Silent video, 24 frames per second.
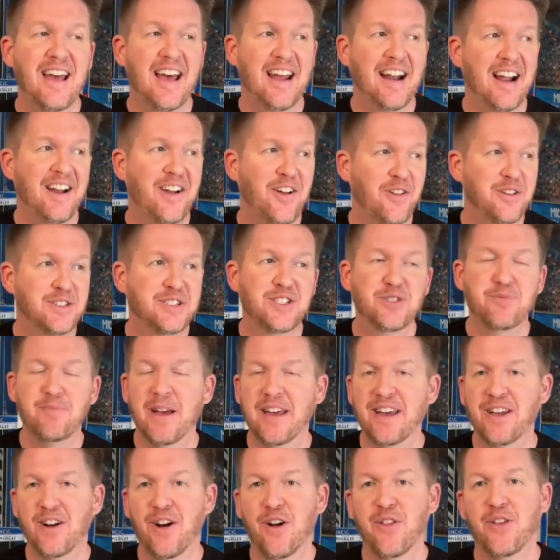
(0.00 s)
And I know this is
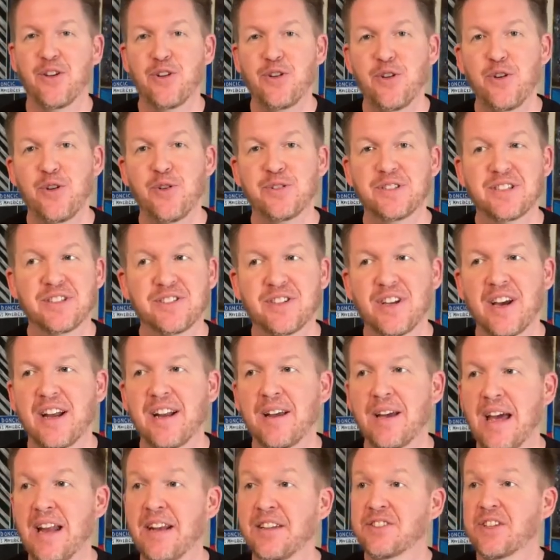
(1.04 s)
making all the news. It's
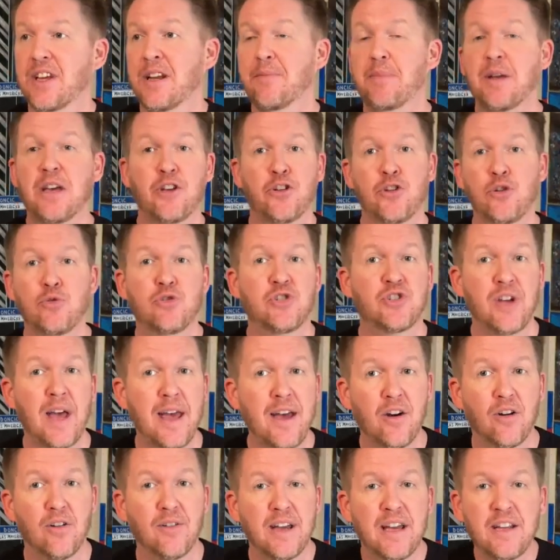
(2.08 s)
gonna be a huge
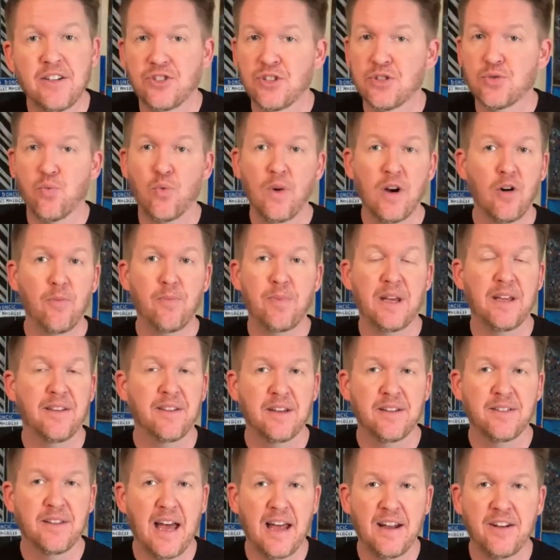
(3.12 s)
sale. It just will be.
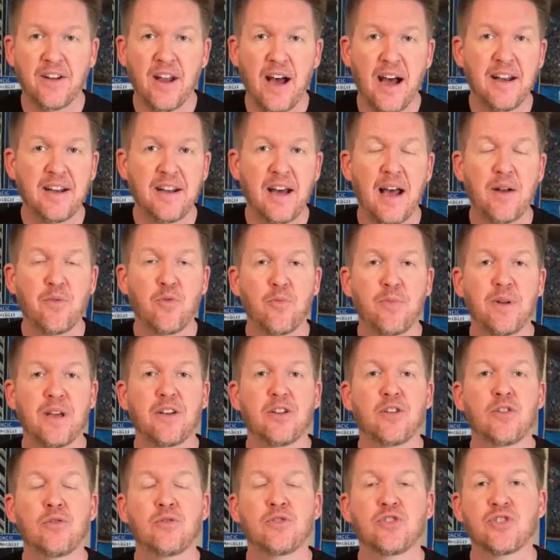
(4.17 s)
That 9.9 will be a
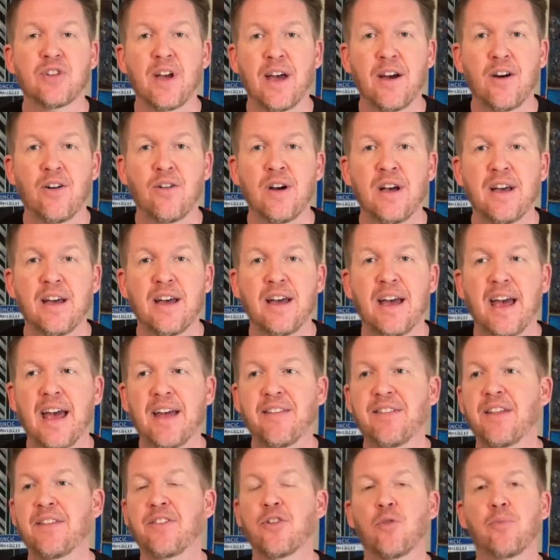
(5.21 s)
huge sale.
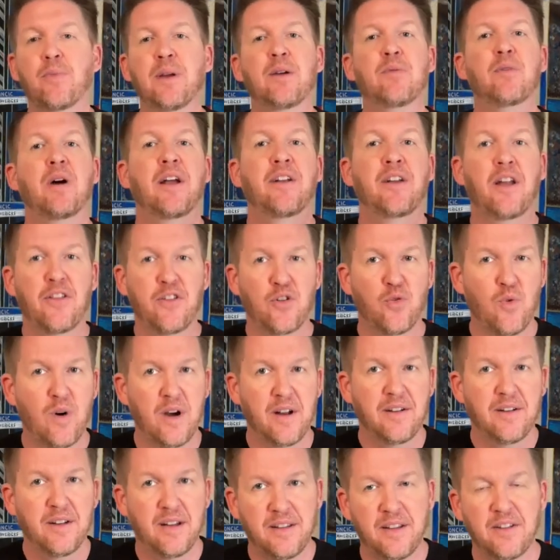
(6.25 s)
And then there will be another
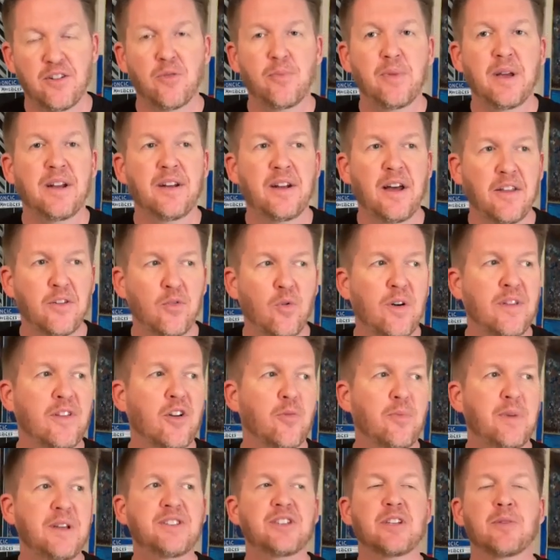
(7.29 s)
one. And then there'll be another one.
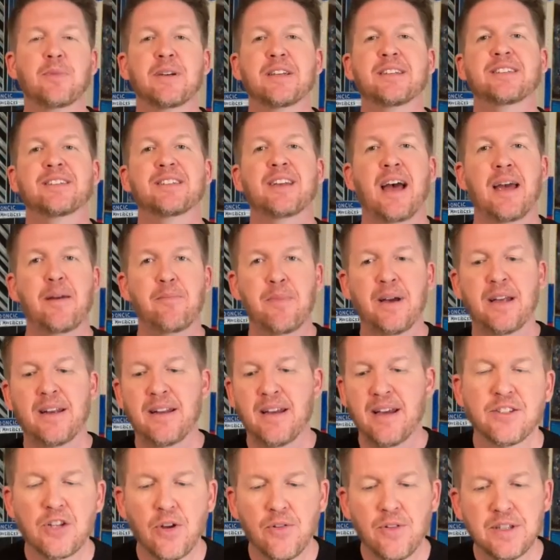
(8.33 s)
There'll be some
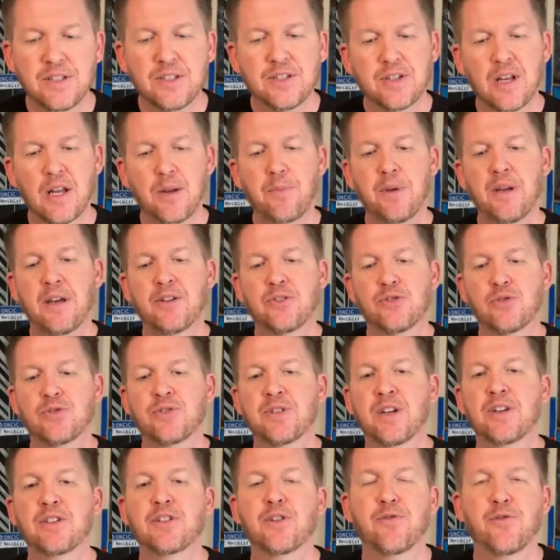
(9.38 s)
excitement. So this is going to be
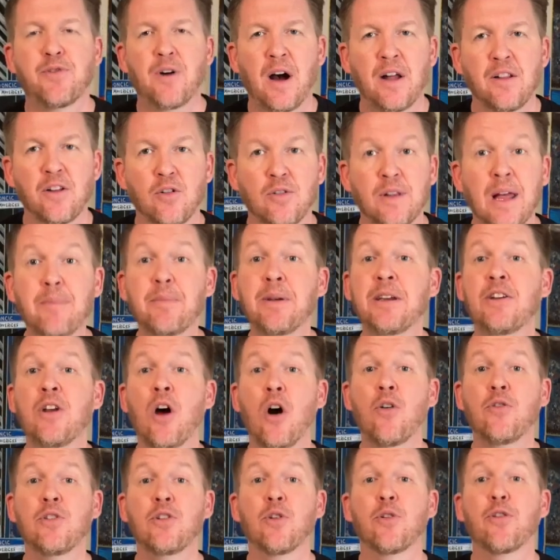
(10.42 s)
interesting to follow. Let me
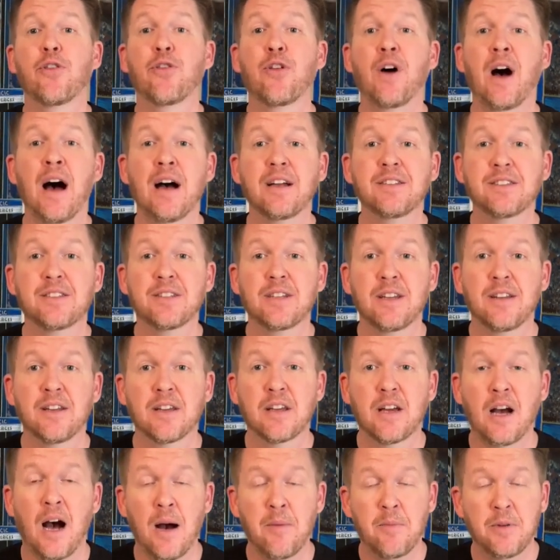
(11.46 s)
know your thoughts in the
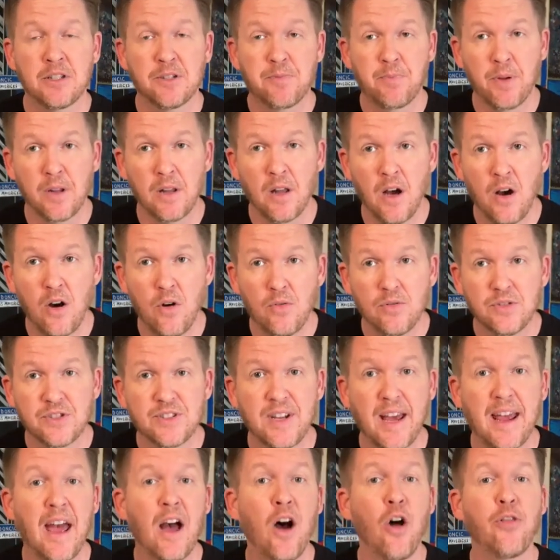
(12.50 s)
comments below.
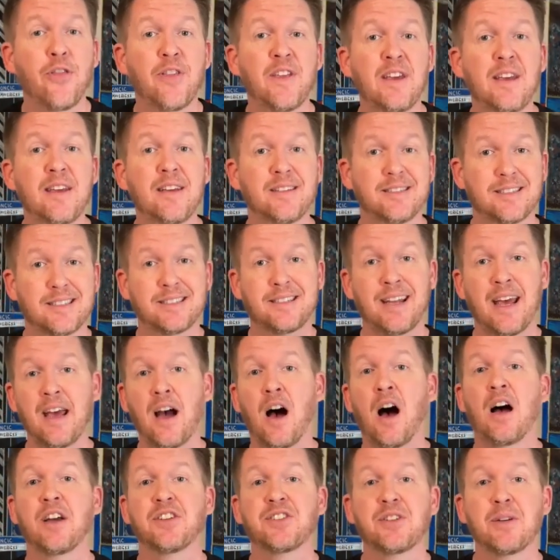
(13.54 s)
Stay healthy, stay
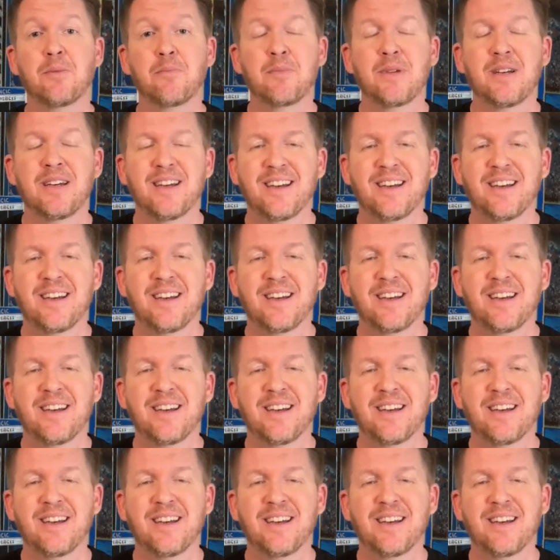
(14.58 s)
awesome,